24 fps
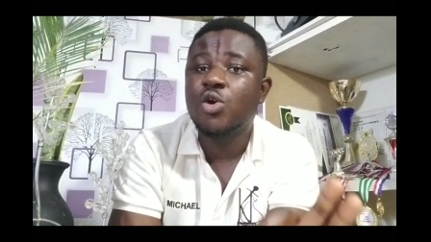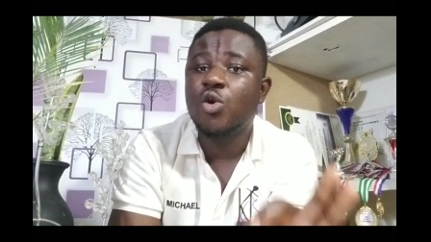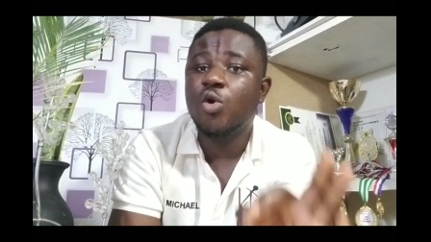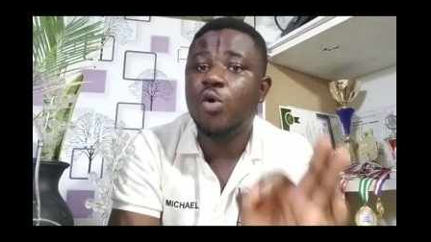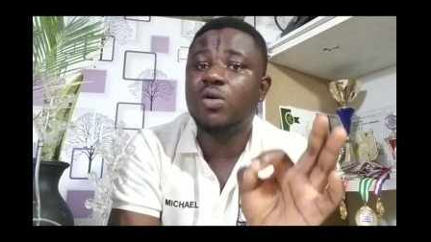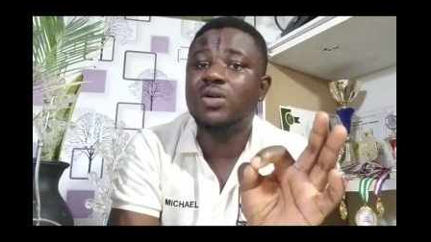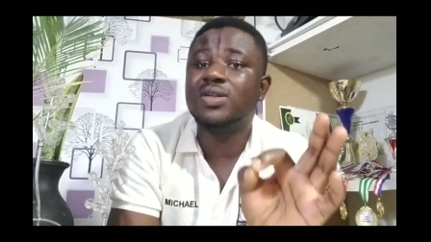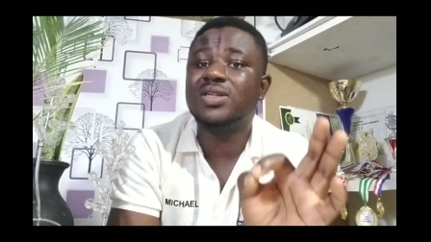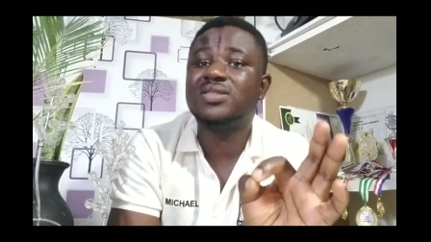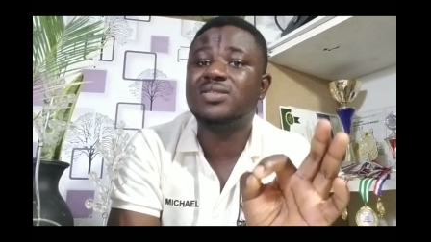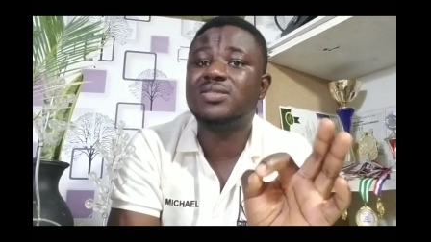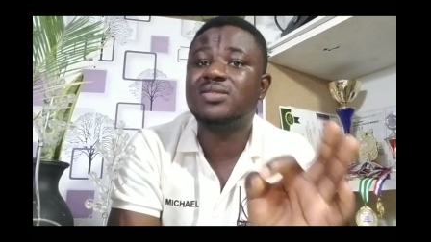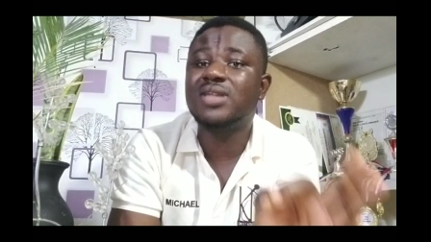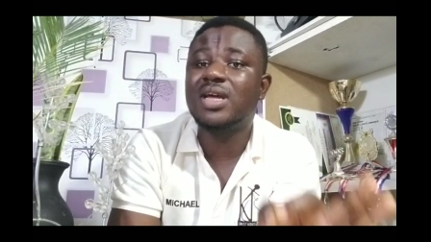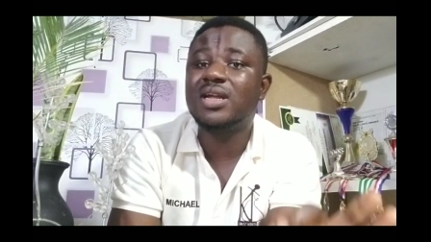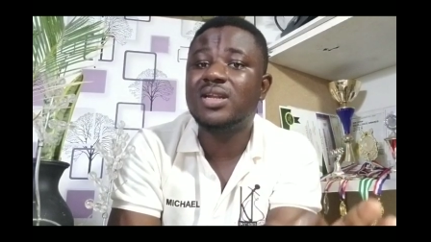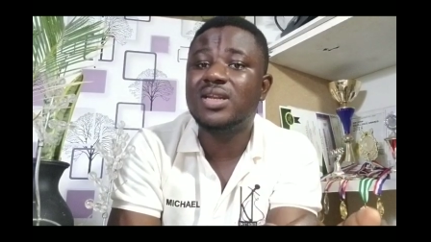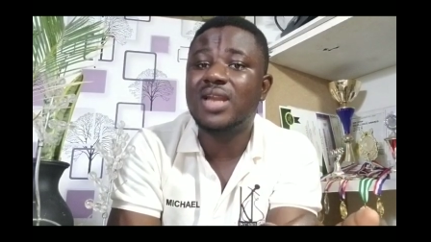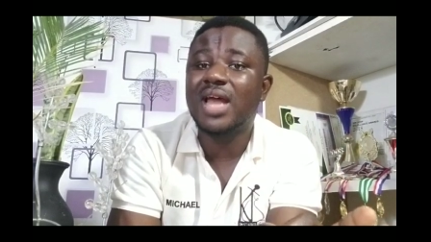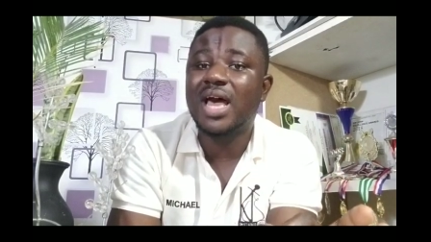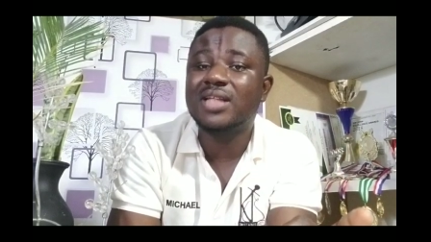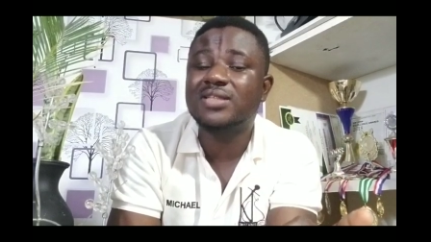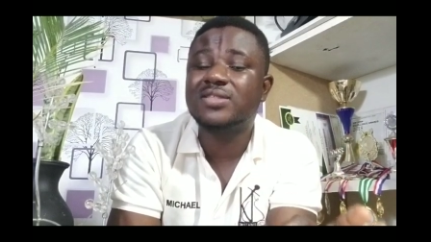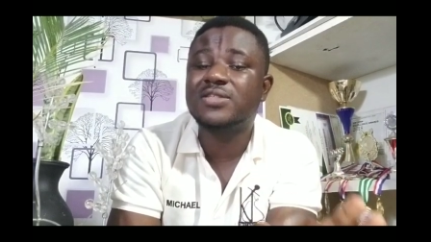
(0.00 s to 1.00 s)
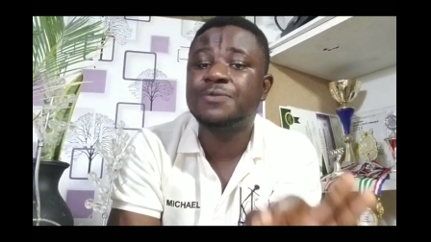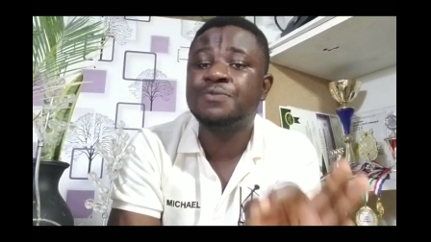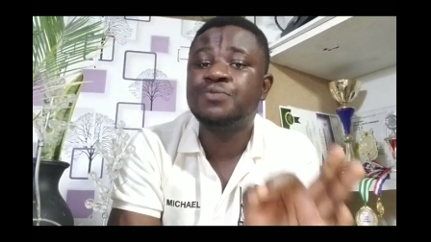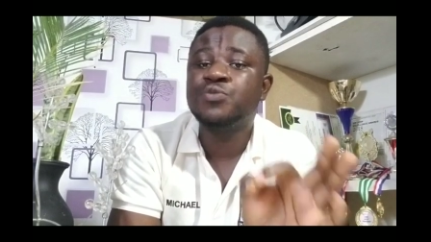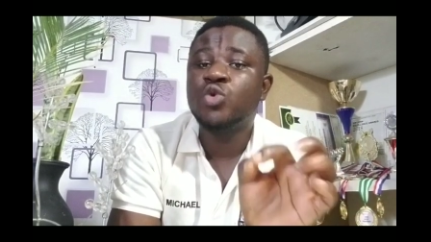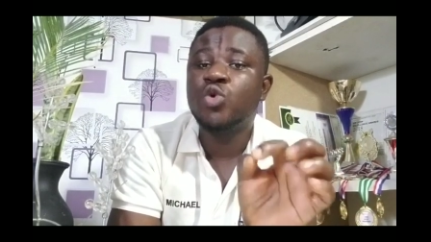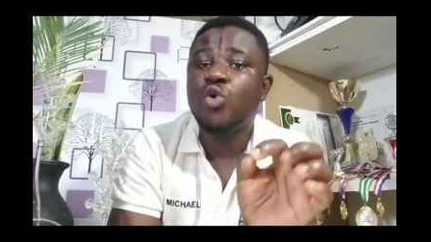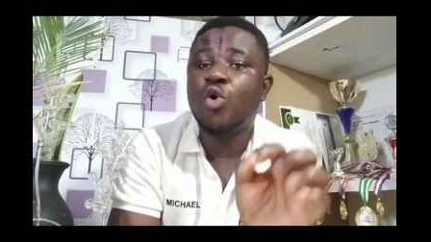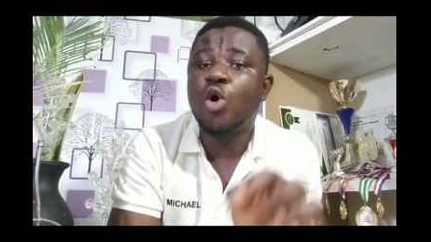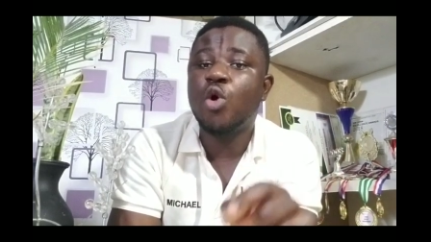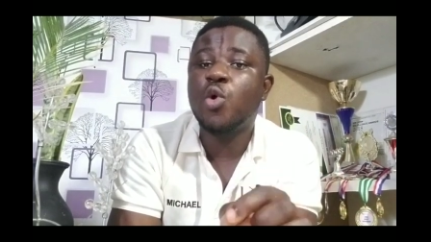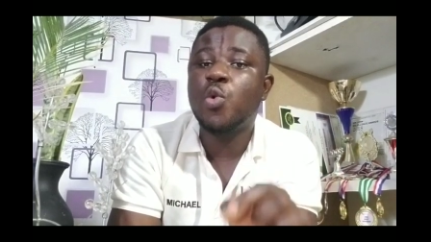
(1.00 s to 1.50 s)
or the standards
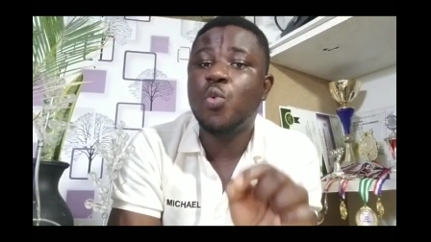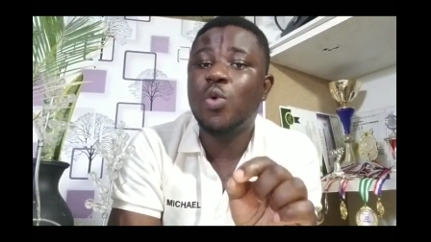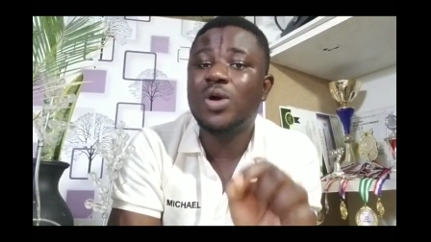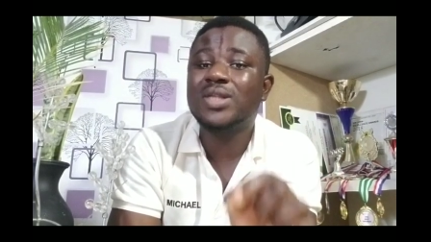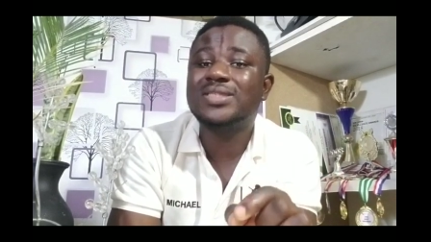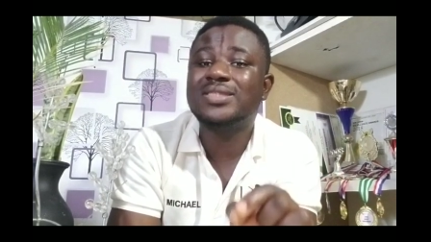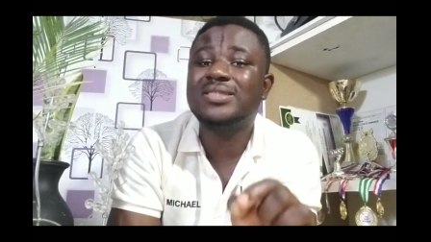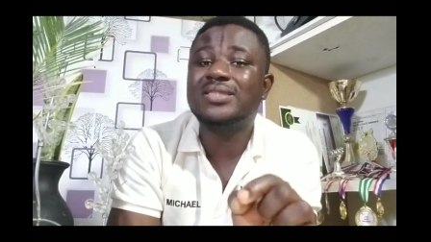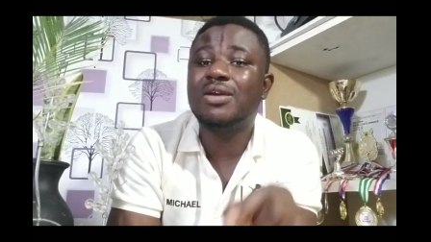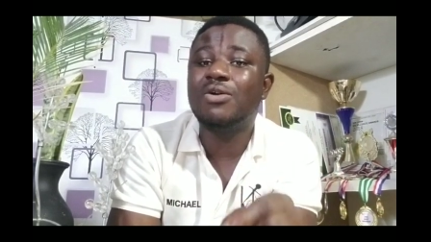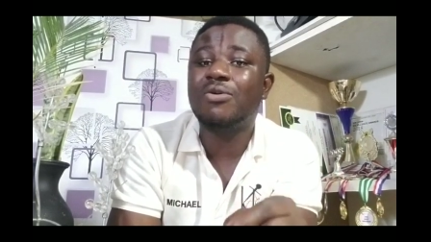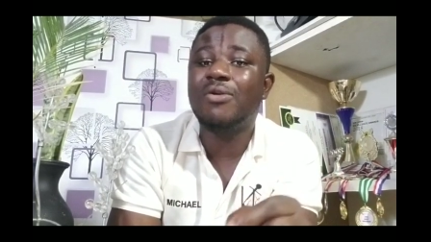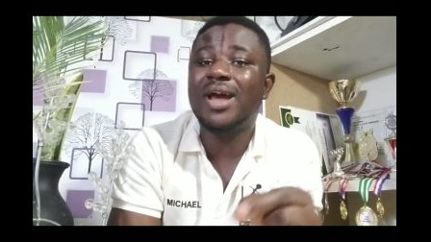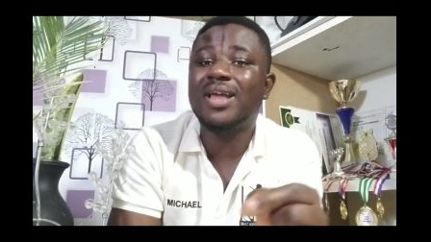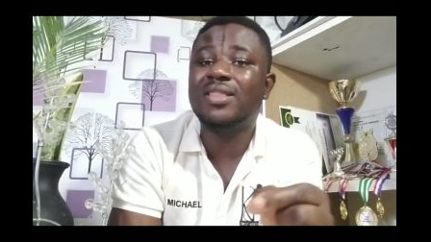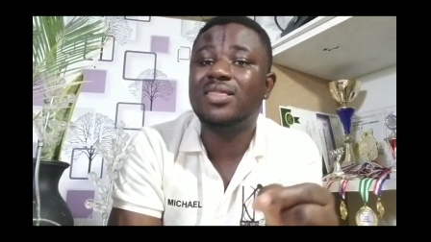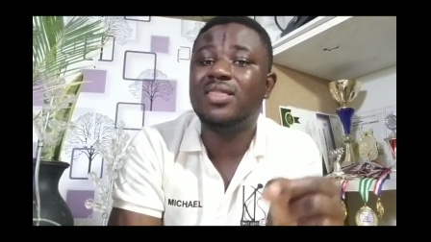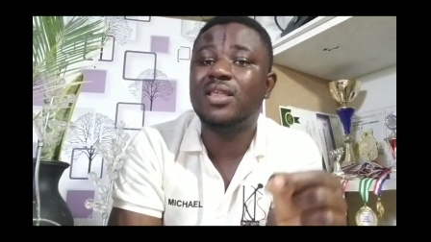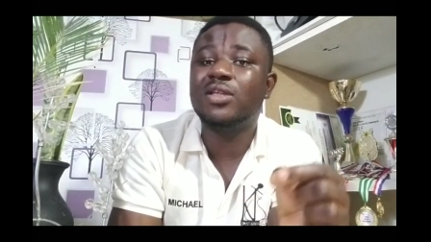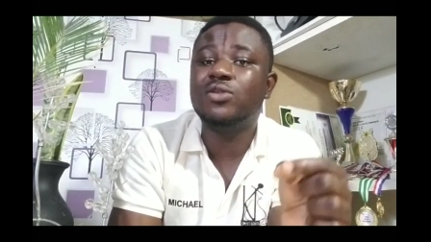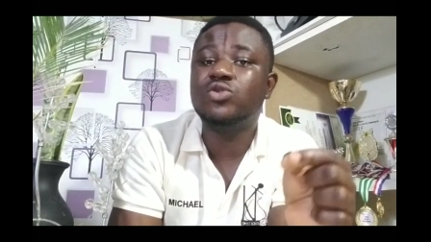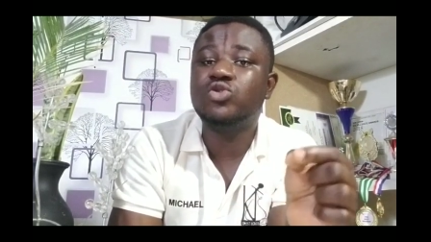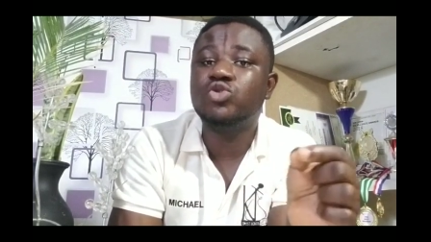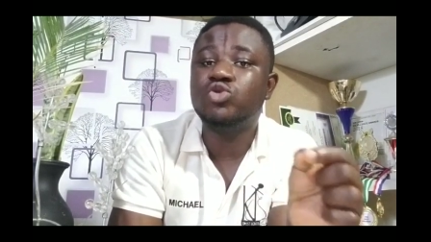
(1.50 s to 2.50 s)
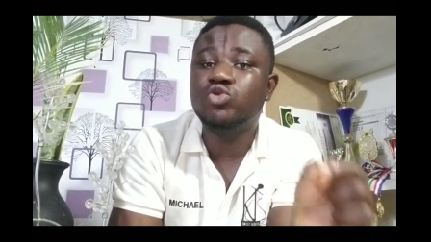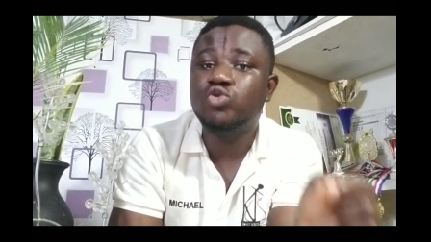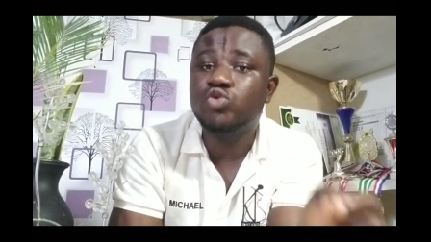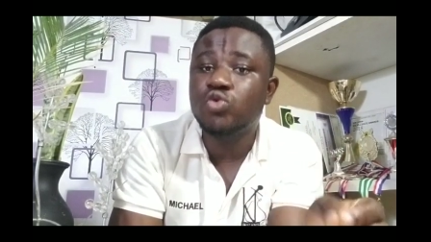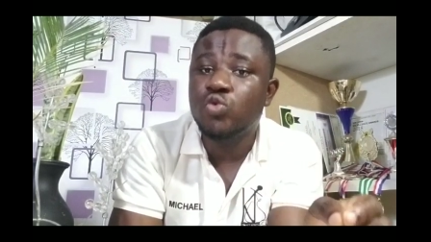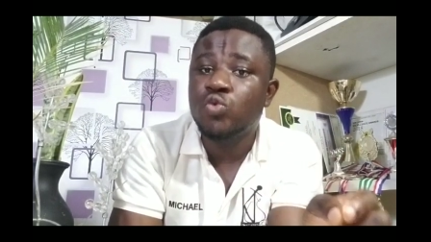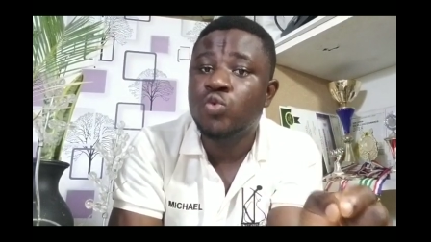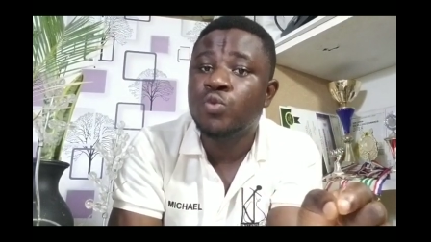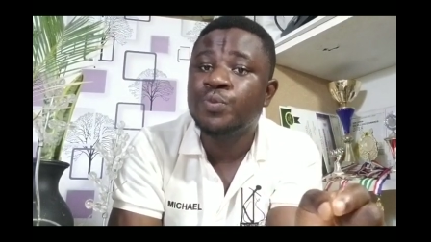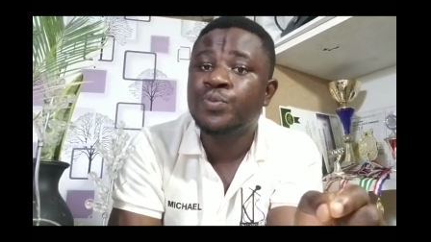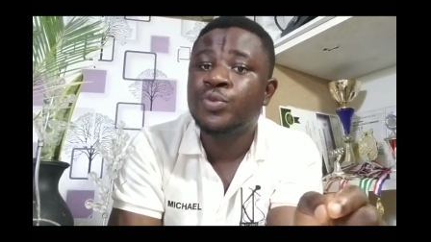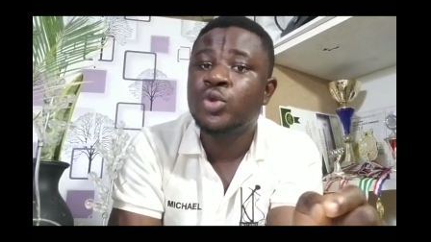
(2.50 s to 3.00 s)
on what's the right thing to do.